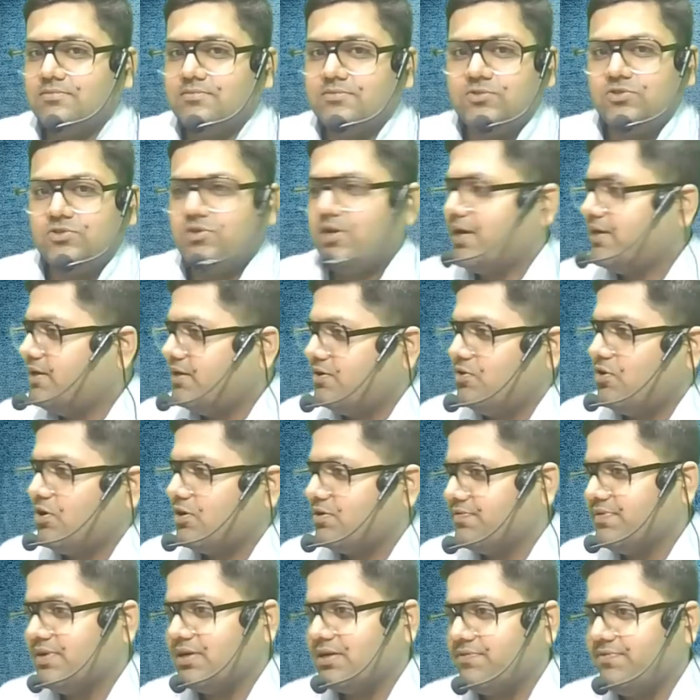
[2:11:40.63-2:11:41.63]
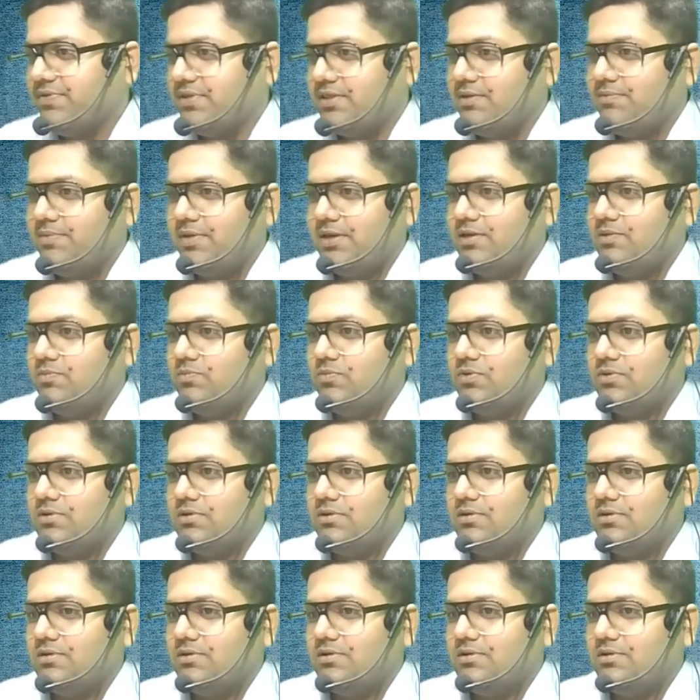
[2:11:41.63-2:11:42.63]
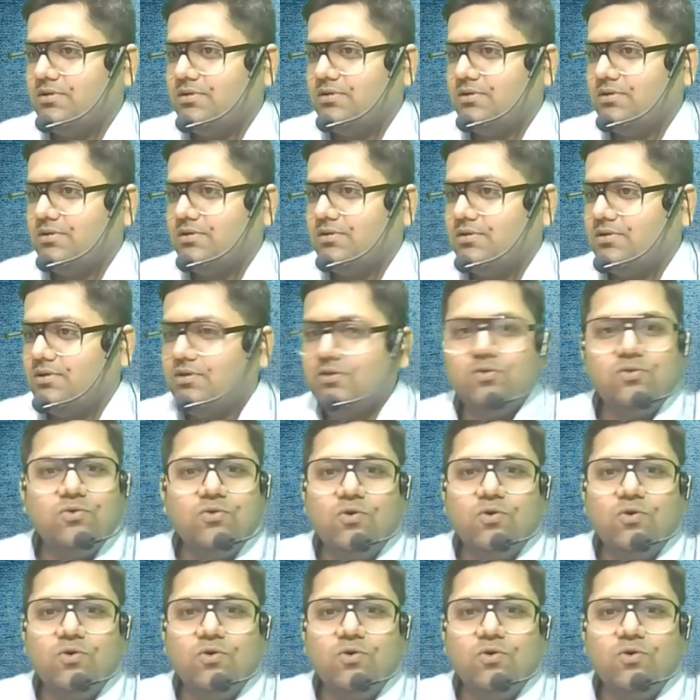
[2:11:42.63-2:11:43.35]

So I did not work with him anymore. You